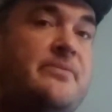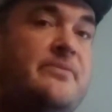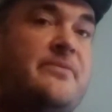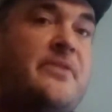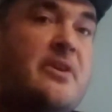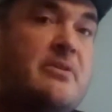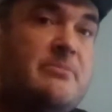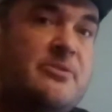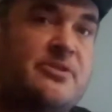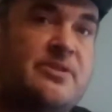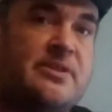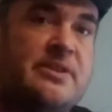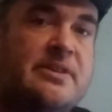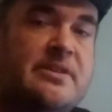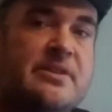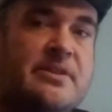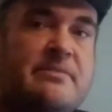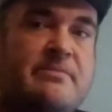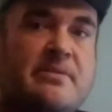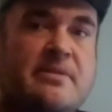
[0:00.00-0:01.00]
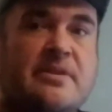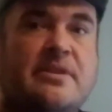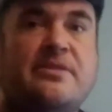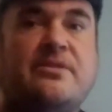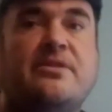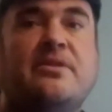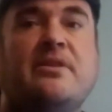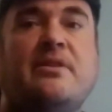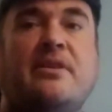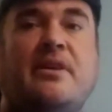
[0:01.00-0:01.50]
pharmacy
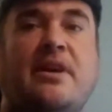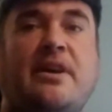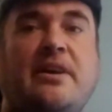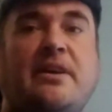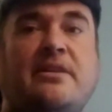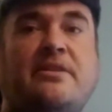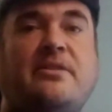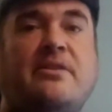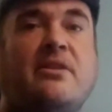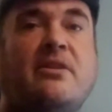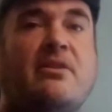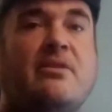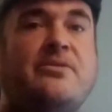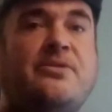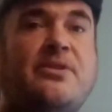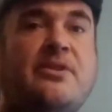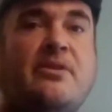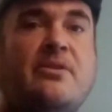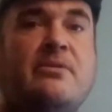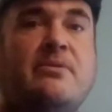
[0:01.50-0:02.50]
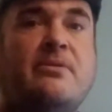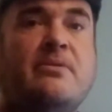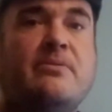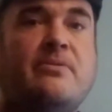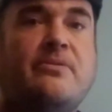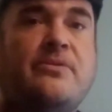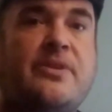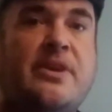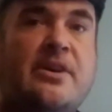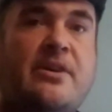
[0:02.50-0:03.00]
deliveries, and
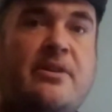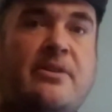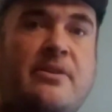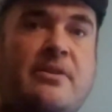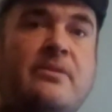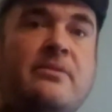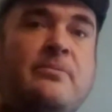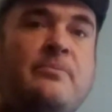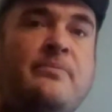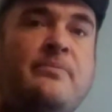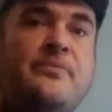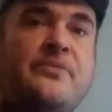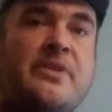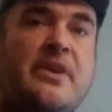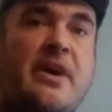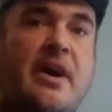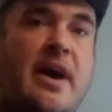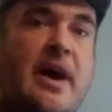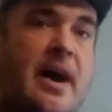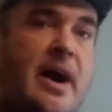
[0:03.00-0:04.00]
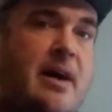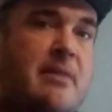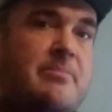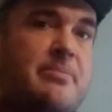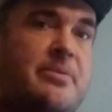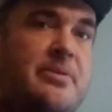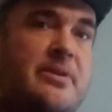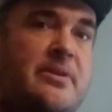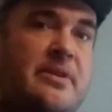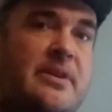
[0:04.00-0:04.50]
also their
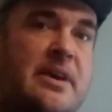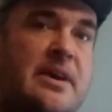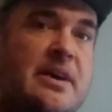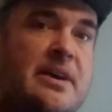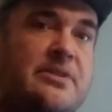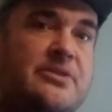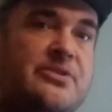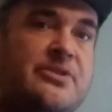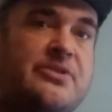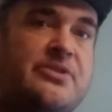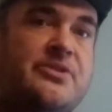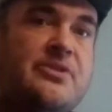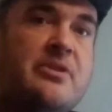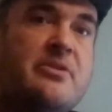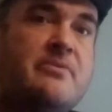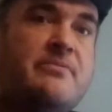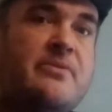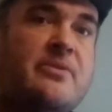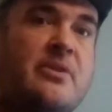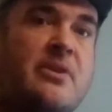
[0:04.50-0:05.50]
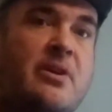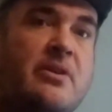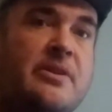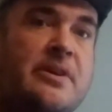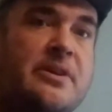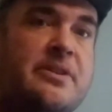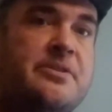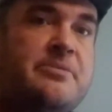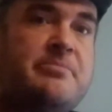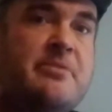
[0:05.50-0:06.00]
app and just overall
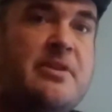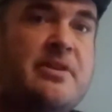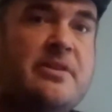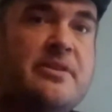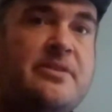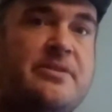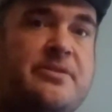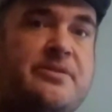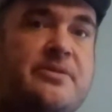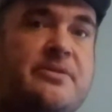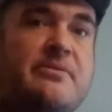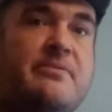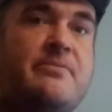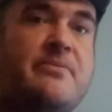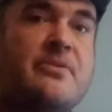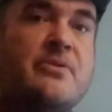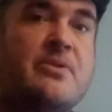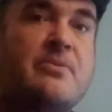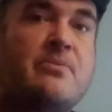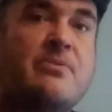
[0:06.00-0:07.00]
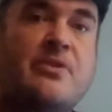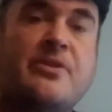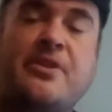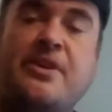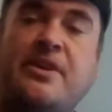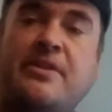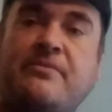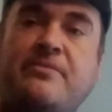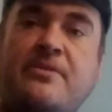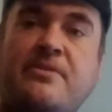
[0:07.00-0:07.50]
experience for
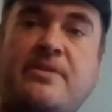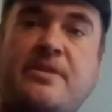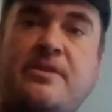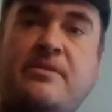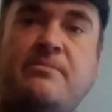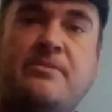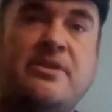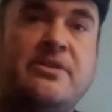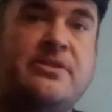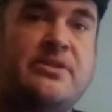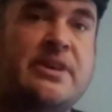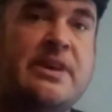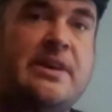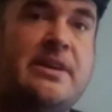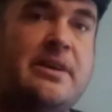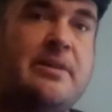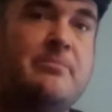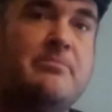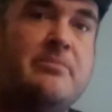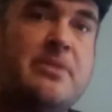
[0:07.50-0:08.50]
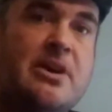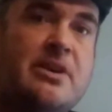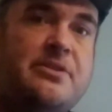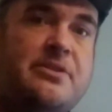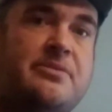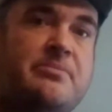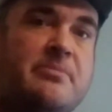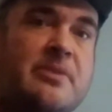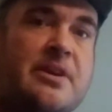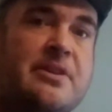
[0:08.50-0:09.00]
working for them is getting
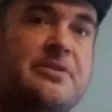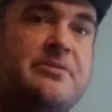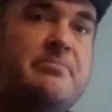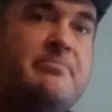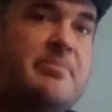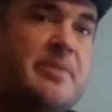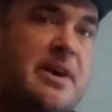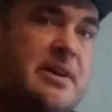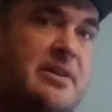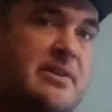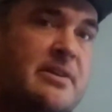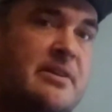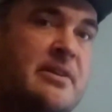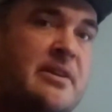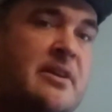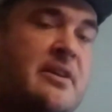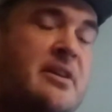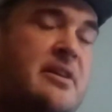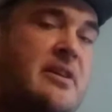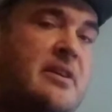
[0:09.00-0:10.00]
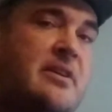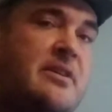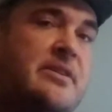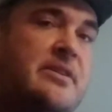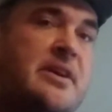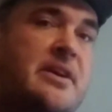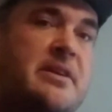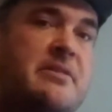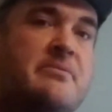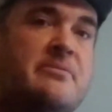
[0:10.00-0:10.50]
much better
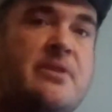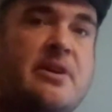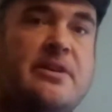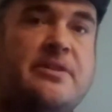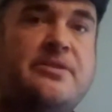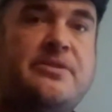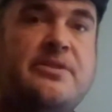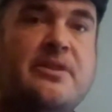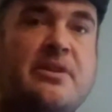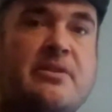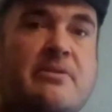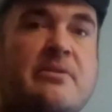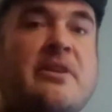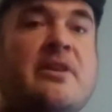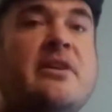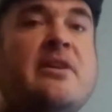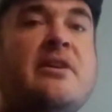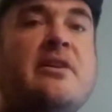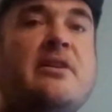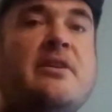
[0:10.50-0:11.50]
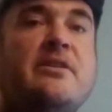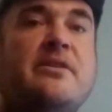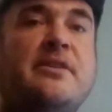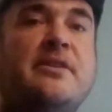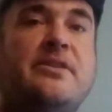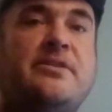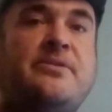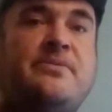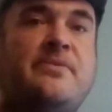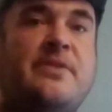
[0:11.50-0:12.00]
than it was. So
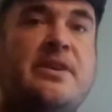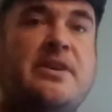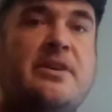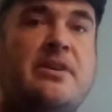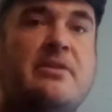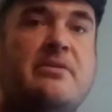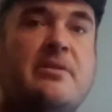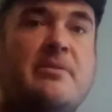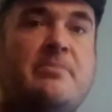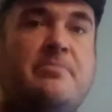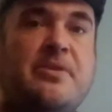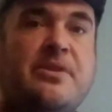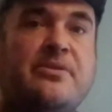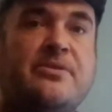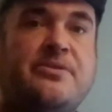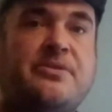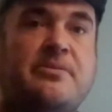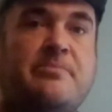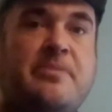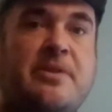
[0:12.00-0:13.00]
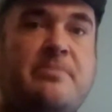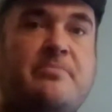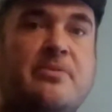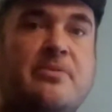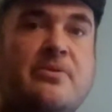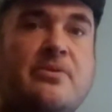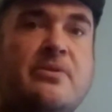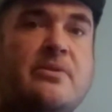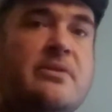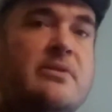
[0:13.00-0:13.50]
this video appeals to
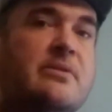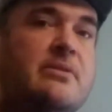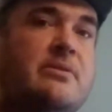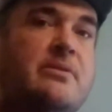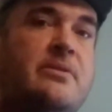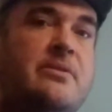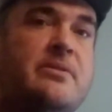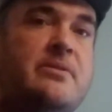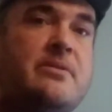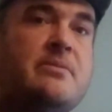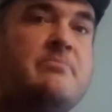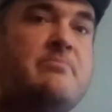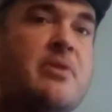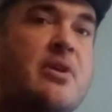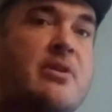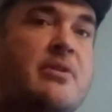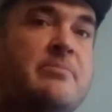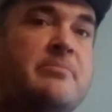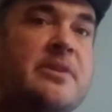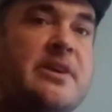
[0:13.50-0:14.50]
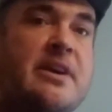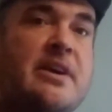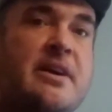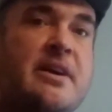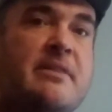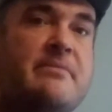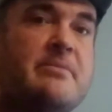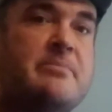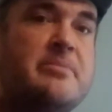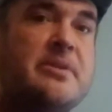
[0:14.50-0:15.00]
people, pardon me, I
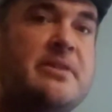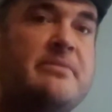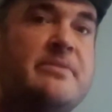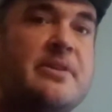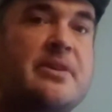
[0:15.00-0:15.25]
have a bit of